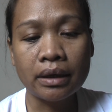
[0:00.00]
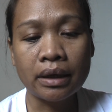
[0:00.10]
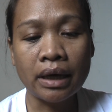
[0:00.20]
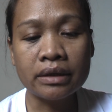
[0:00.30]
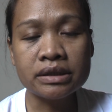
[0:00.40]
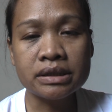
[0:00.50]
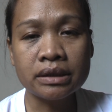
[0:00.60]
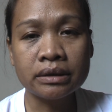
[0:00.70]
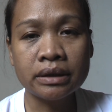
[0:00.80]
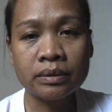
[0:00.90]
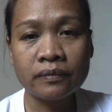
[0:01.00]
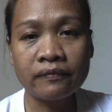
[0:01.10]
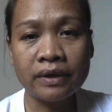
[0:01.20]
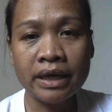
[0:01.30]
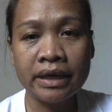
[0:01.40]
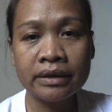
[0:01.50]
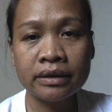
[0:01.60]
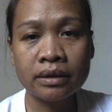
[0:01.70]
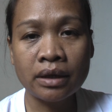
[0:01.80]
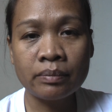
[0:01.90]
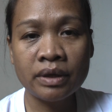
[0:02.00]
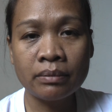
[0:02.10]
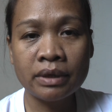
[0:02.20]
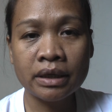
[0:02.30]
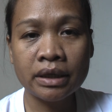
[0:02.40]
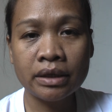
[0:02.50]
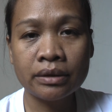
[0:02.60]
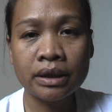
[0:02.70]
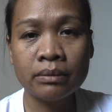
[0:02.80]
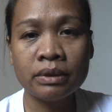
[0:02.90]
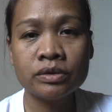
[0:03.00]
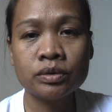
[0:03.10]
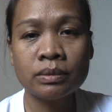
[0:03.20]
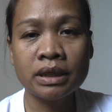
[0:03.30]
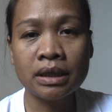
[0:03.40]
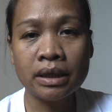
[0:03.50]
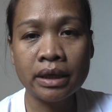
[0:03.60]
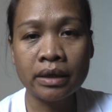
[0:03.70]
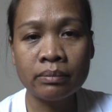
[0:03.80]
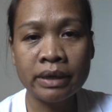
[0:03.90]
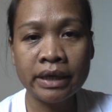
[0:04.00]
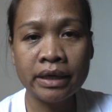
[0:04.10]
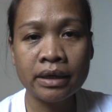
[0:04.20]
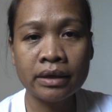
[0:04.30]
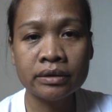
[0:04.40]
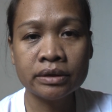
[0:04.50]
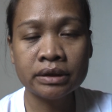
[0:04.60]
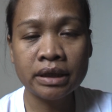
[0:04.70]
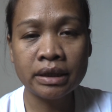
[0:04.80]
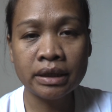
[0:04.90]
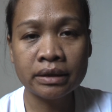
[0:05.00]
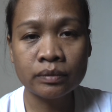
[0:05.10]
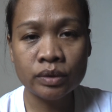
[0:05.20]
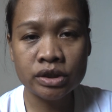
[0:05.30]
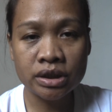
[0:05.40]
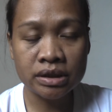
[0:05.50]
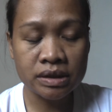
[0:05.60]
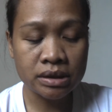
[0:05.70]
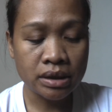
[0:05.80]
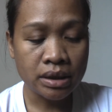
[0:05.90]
cancel the flight coming back here in Metro Manila and buy another ticket, which is